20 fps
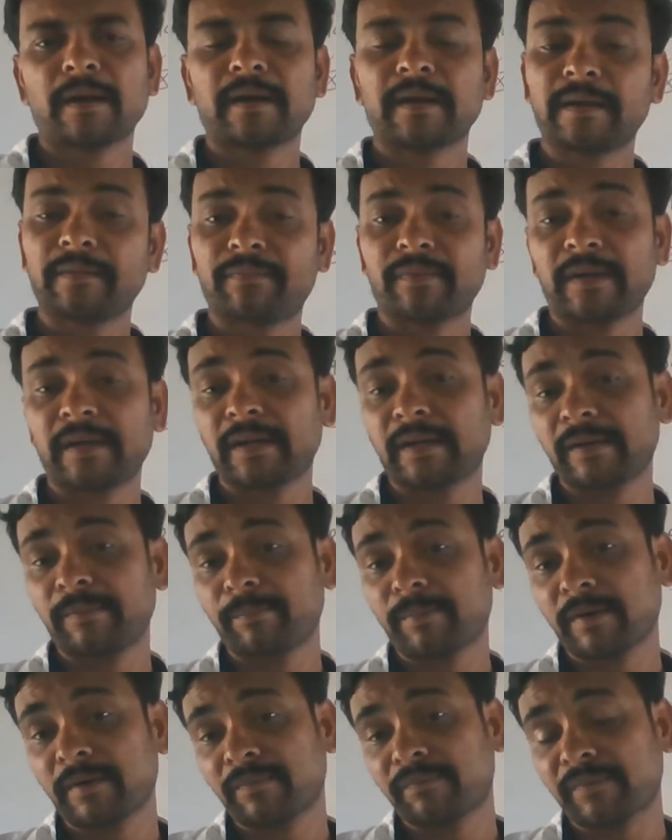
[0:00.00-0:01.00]
different
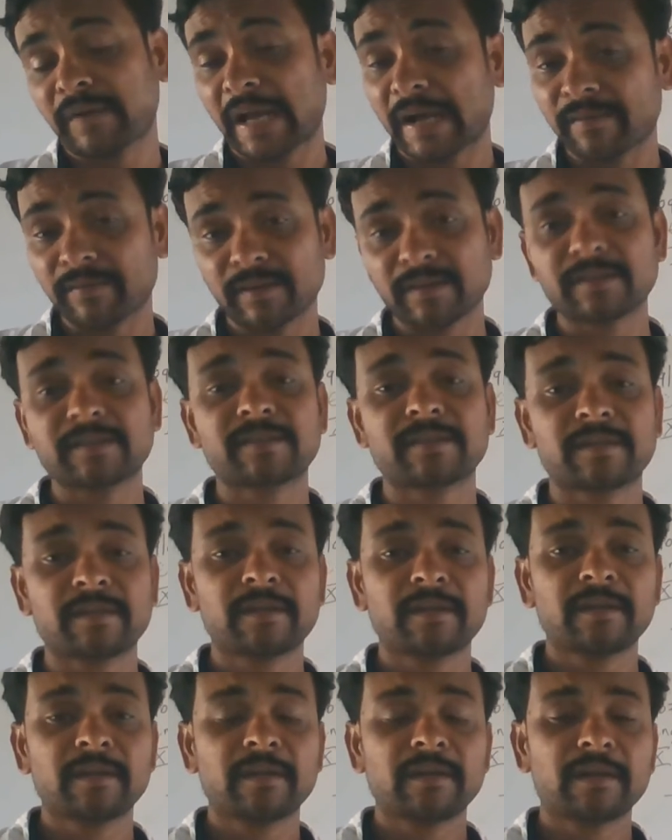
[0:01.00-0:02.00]
type of flowers,
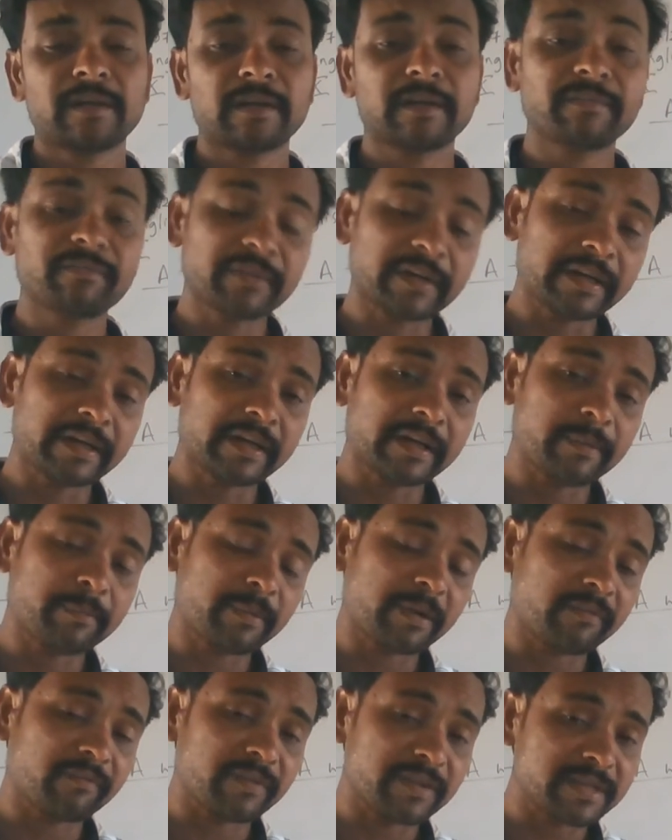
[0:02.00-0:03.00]
different type
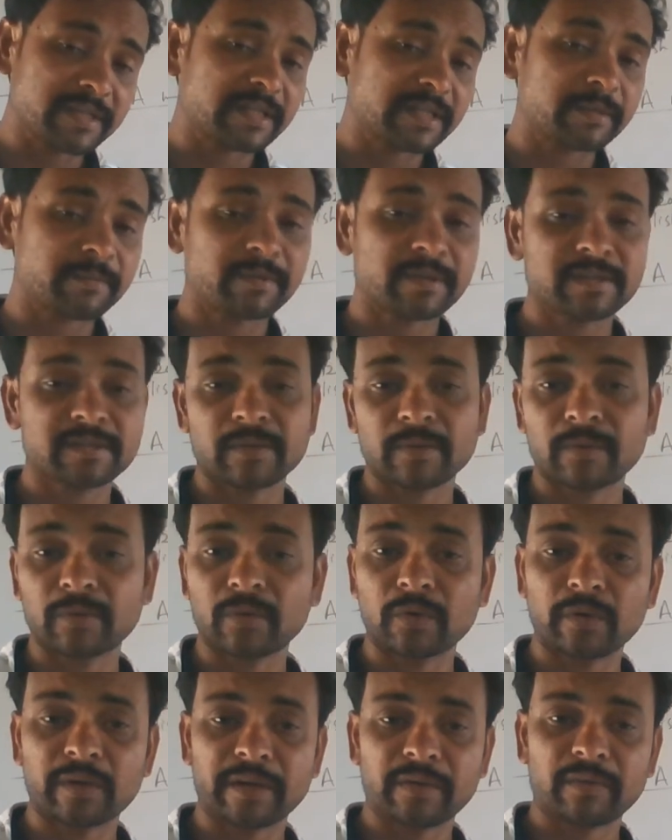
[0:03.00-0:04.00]
of vegetables you
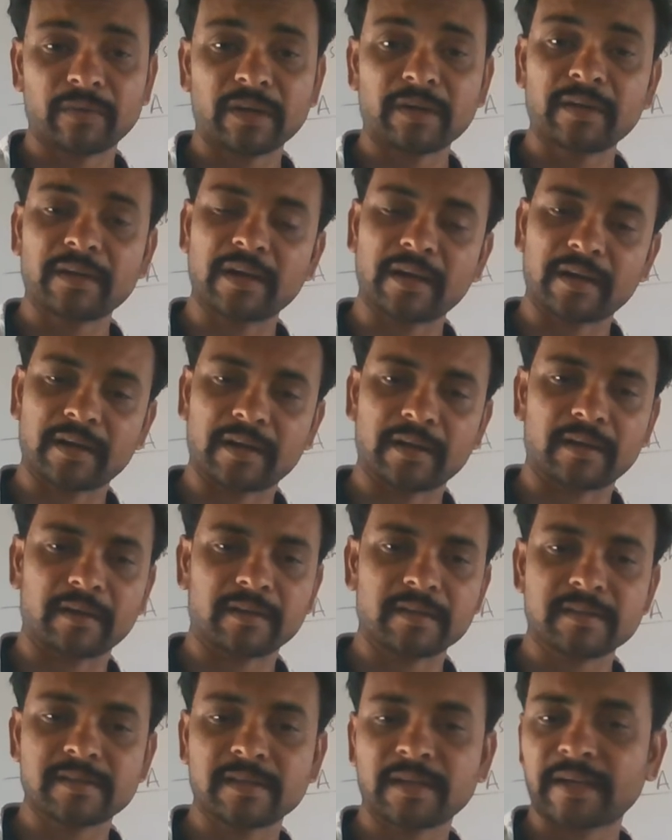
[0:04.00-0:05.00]
grow in your garden.
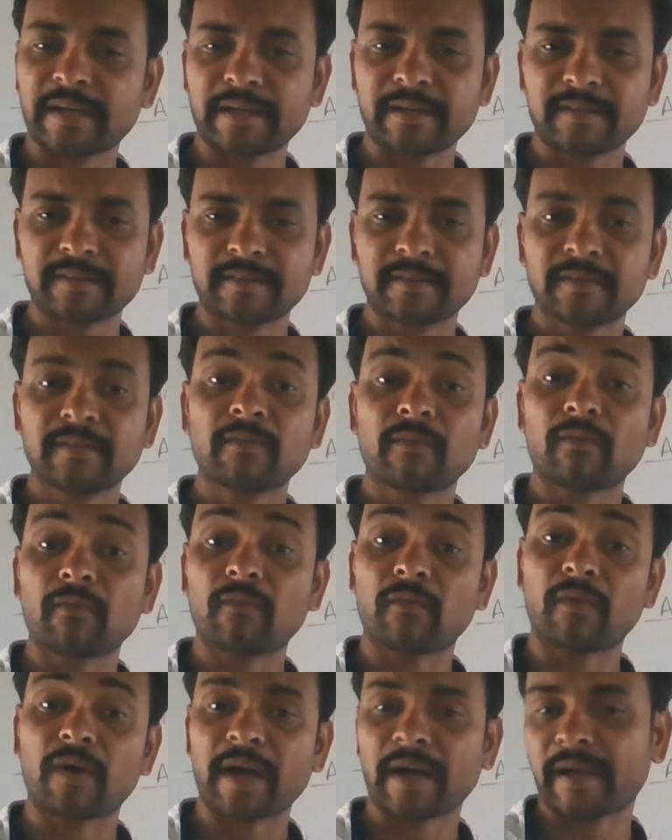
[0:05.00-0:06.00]
Is it right?
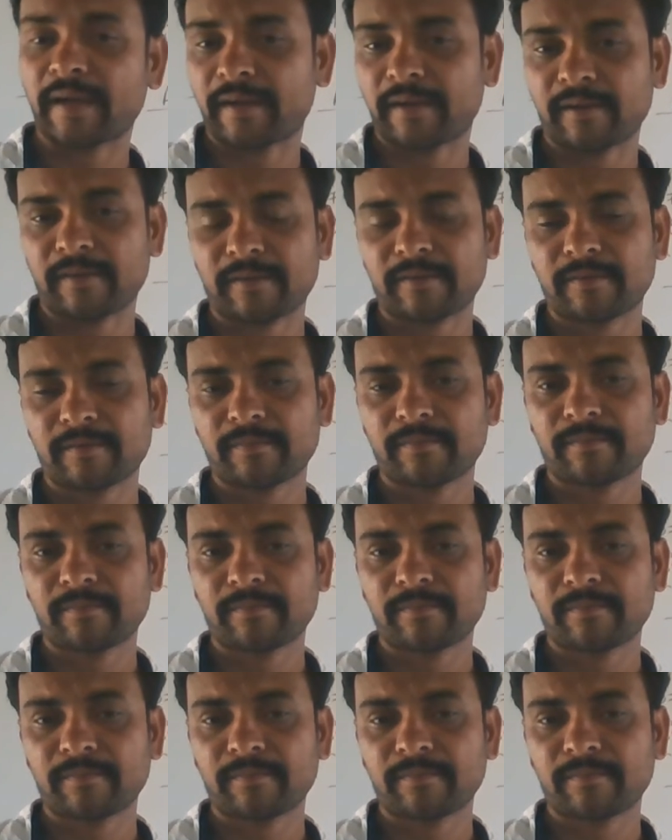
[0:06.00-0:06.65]
Why?